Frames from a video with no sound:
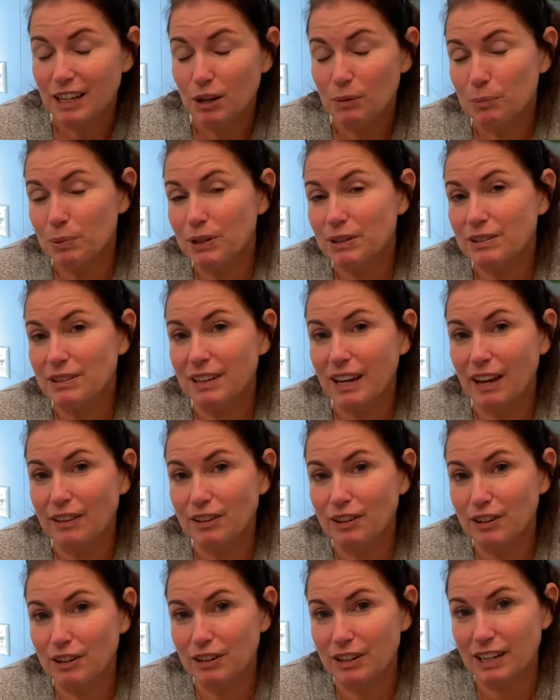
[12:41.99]
put
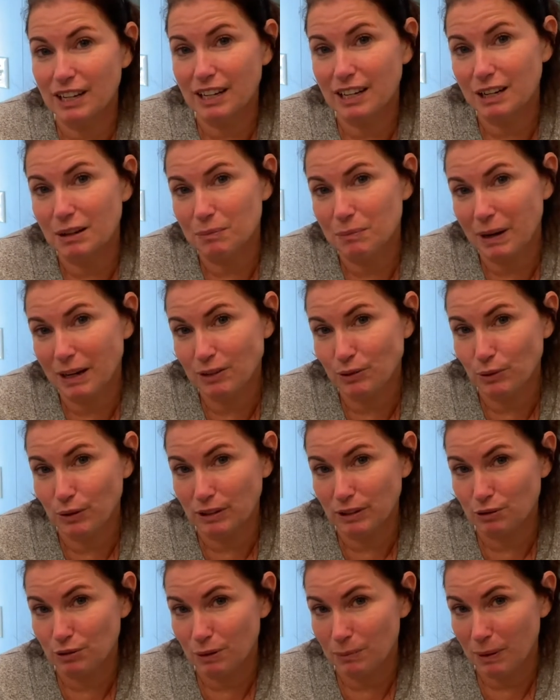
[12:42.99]
together in my
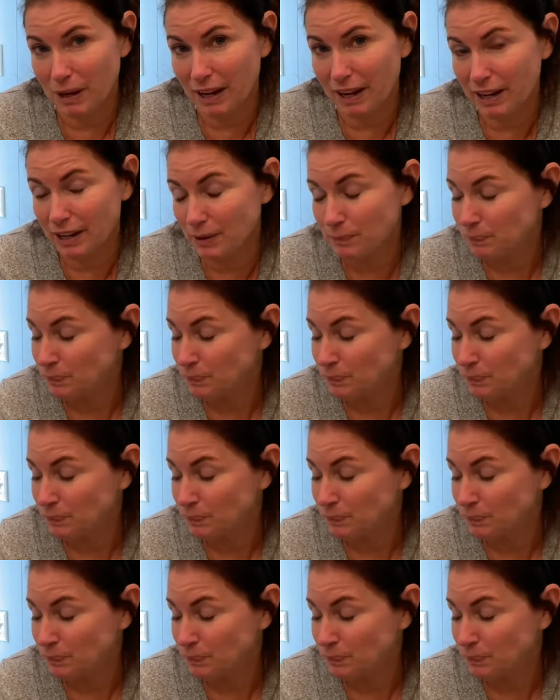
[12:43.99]
toiletry bag.